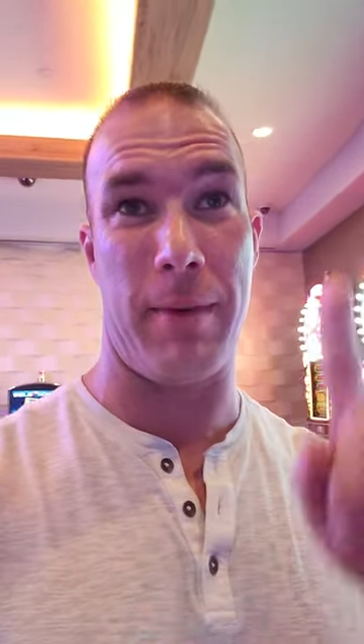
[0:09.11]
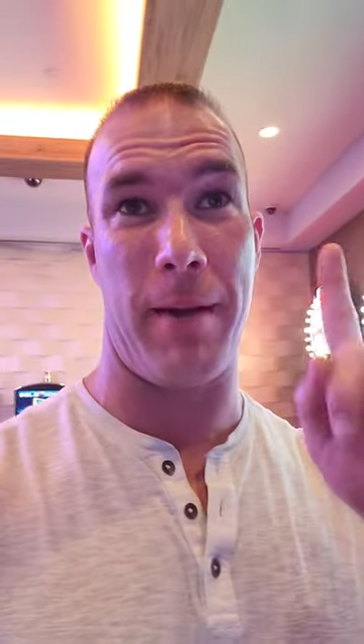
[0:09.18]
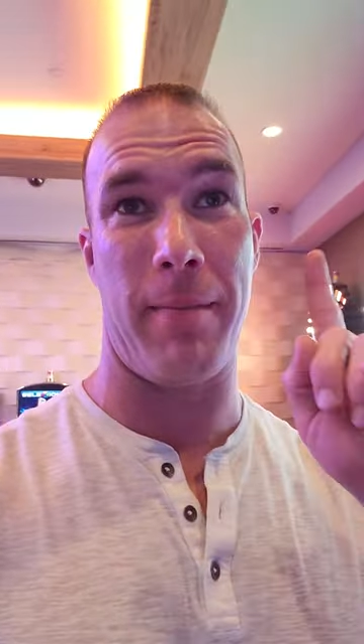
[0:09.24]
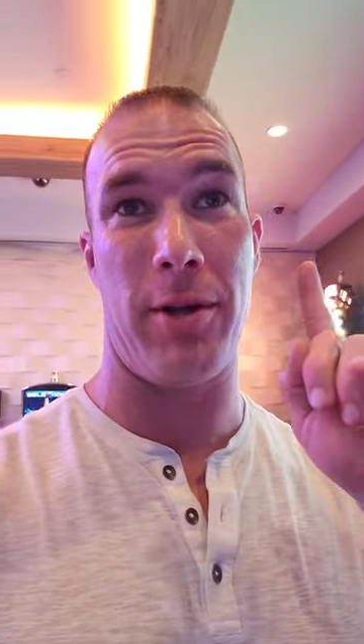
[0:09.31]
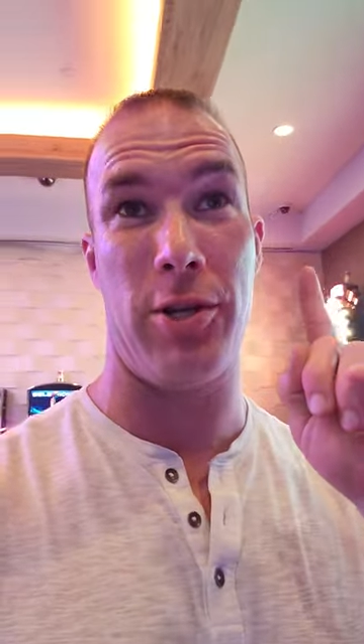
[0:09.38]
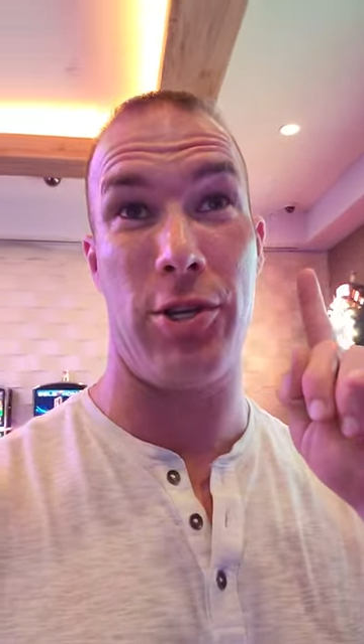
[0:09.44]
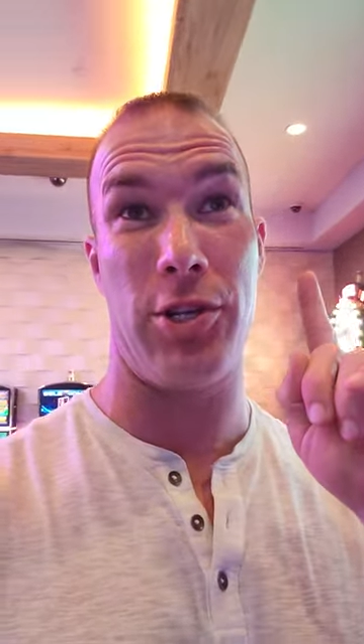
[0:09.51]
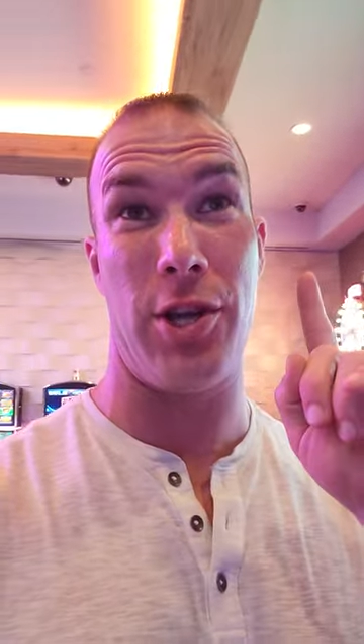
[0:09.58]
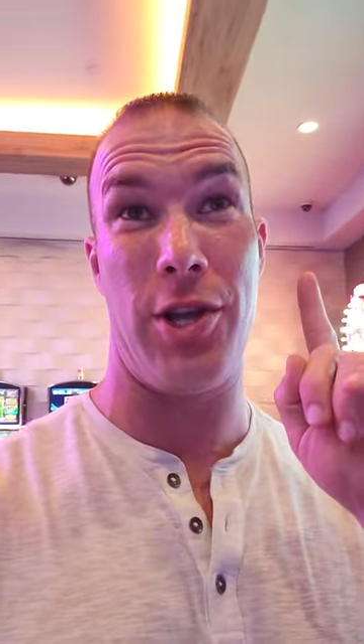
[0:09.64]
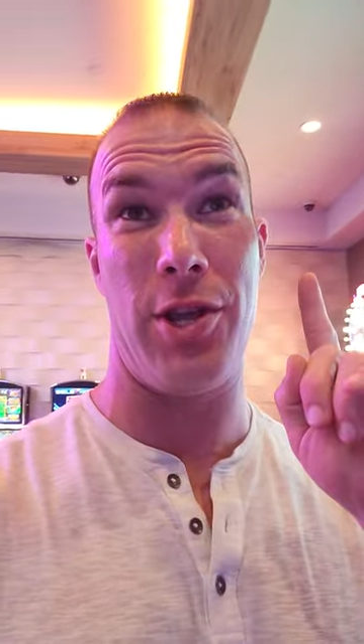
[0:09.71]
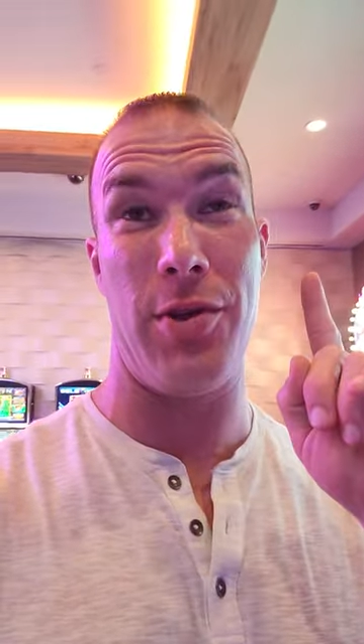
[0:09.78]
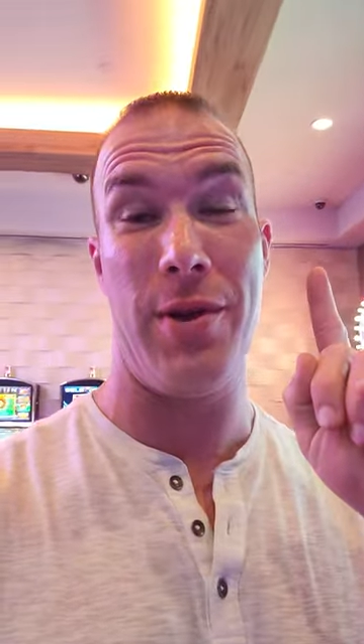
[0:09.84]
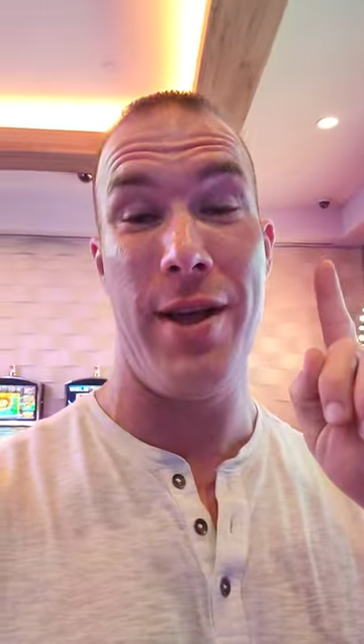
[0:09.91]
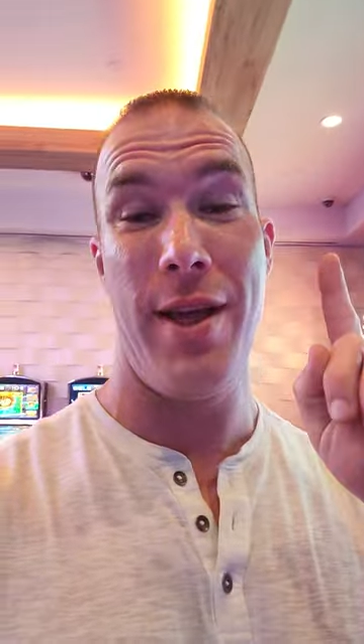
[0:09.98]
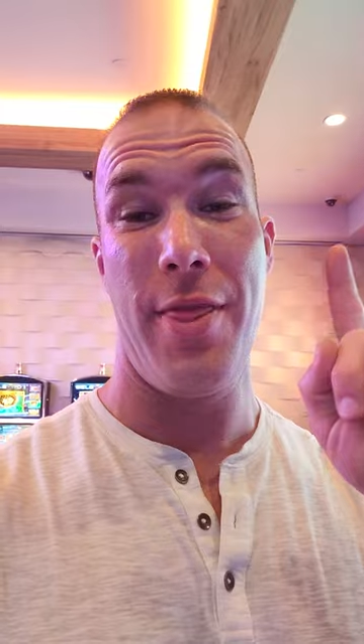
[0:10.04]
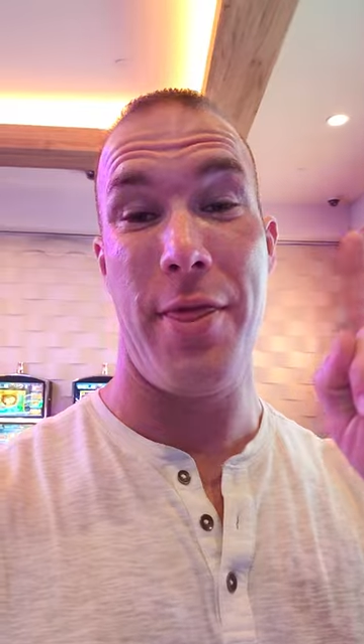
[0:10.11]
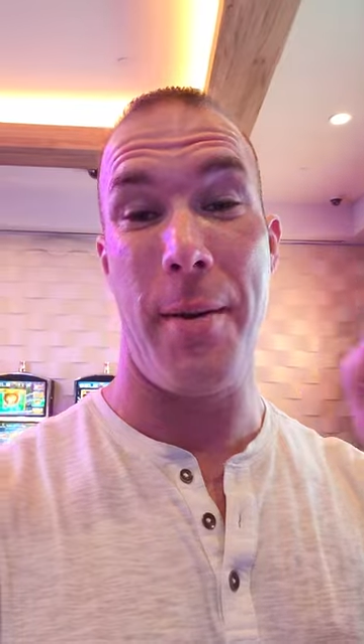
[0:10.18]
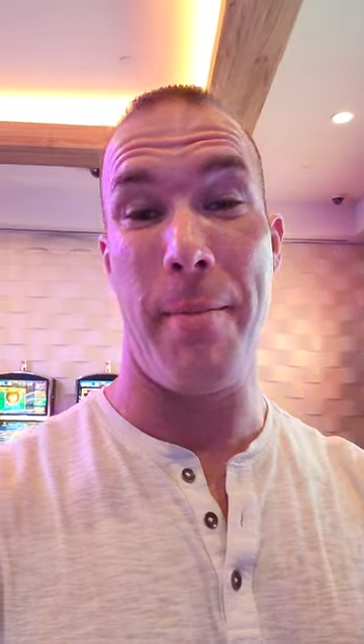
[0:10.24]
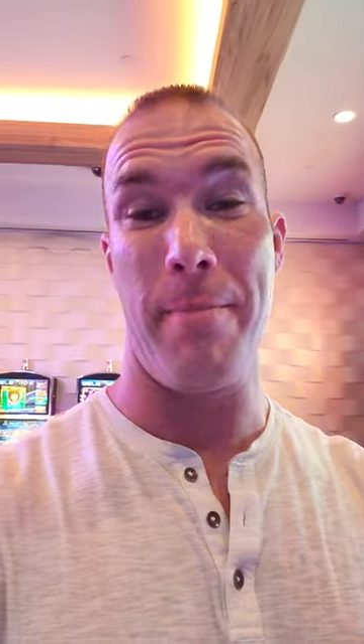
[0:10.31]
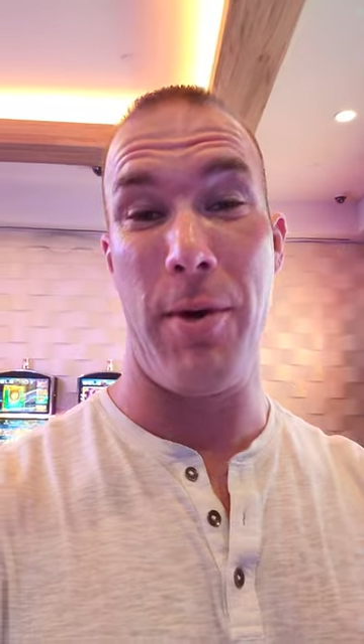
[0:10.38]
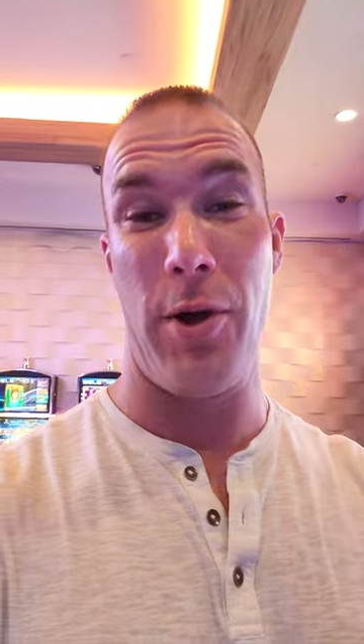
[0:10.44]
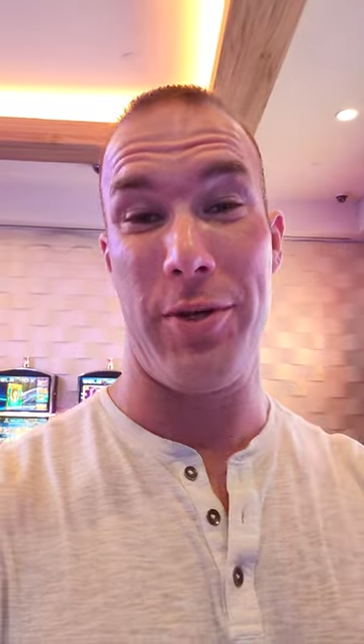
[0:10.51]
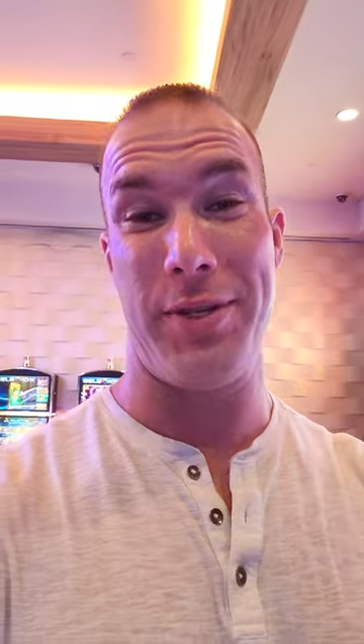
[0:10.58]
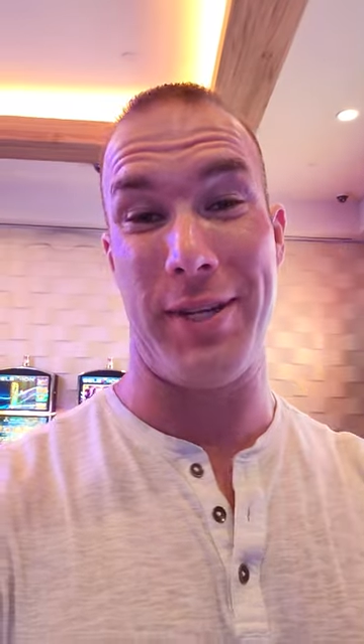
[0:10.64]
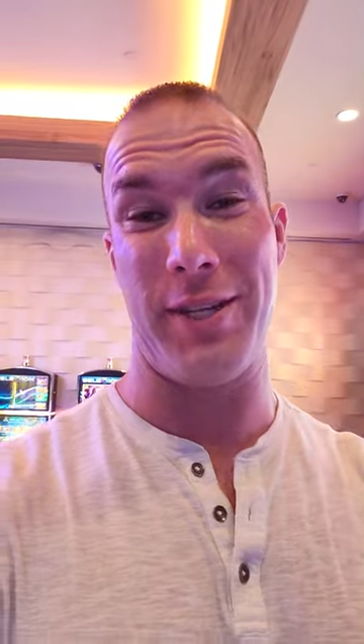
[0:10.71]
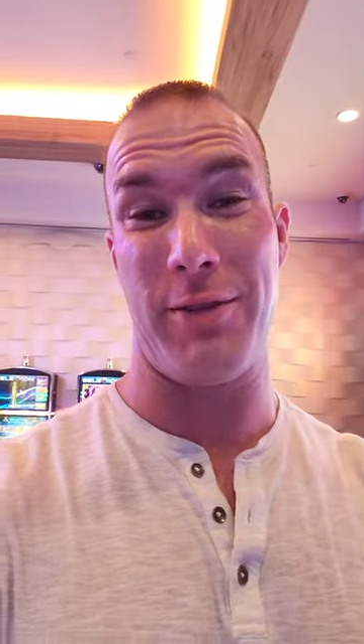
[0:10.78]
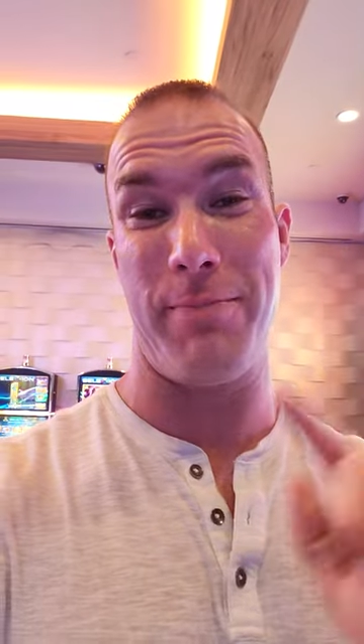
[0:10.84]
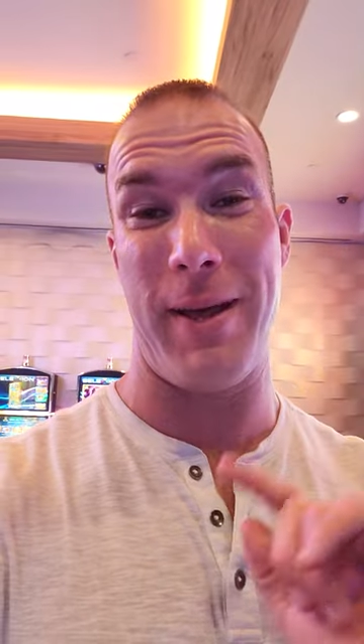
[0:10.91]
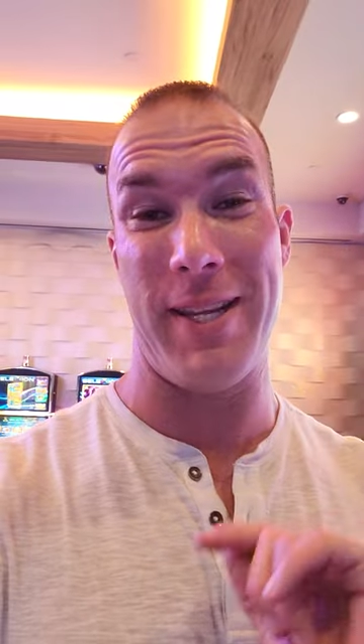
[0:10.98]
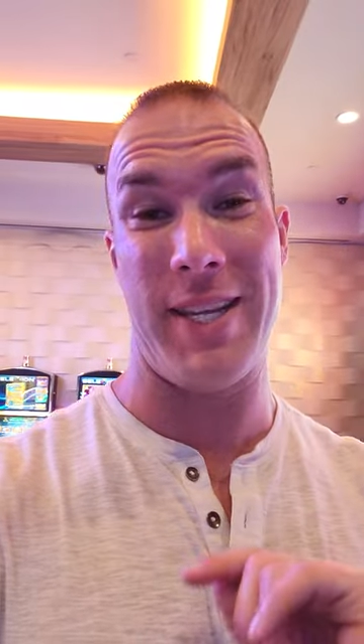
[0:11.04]
And I'm gonna show you the most
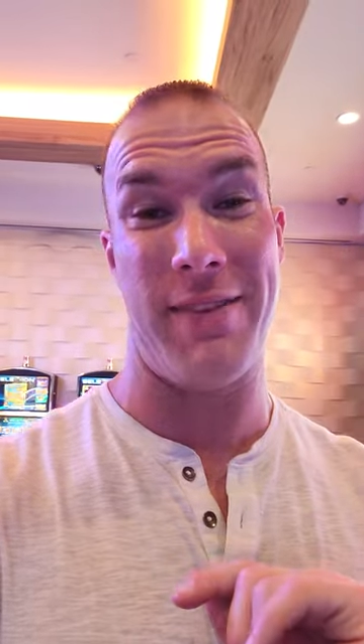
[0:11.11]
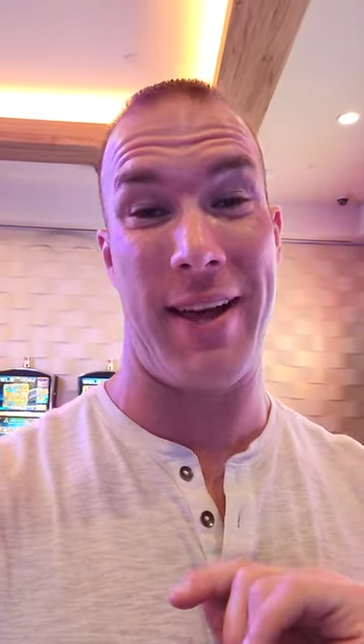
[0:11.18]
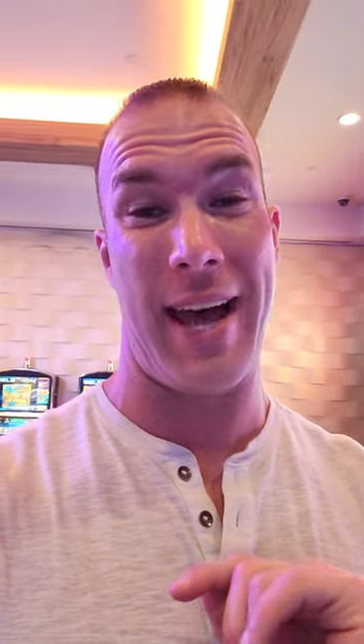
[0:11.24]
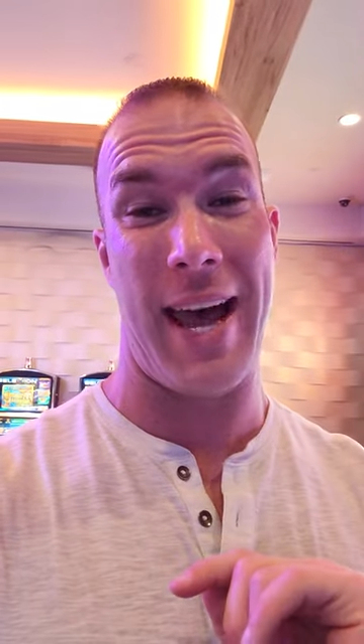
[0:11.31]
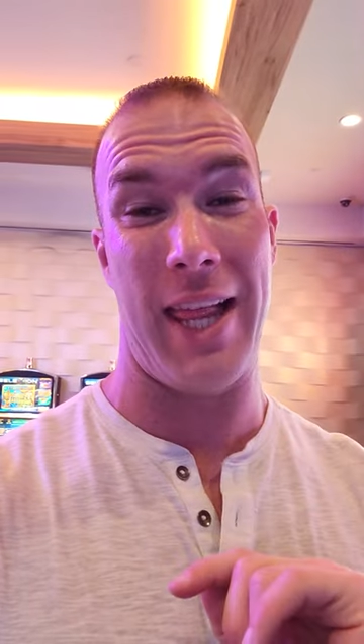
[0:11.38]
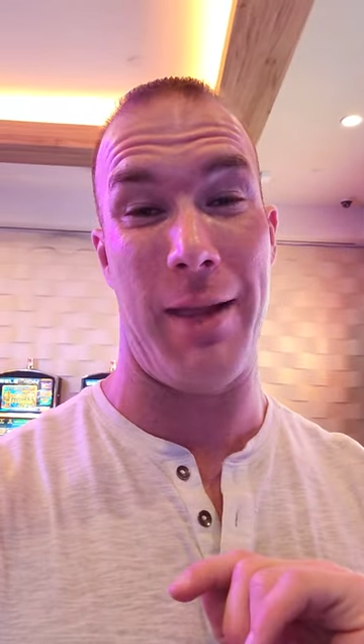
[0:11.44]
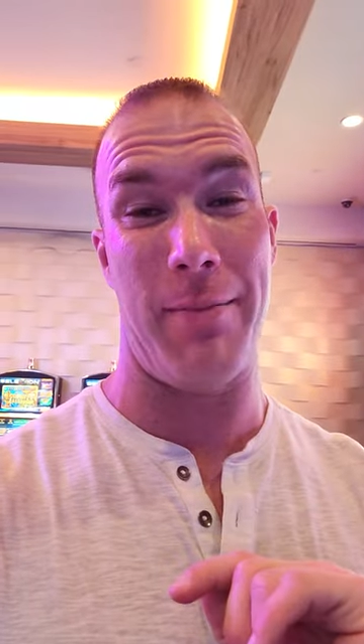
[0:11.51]
expensive high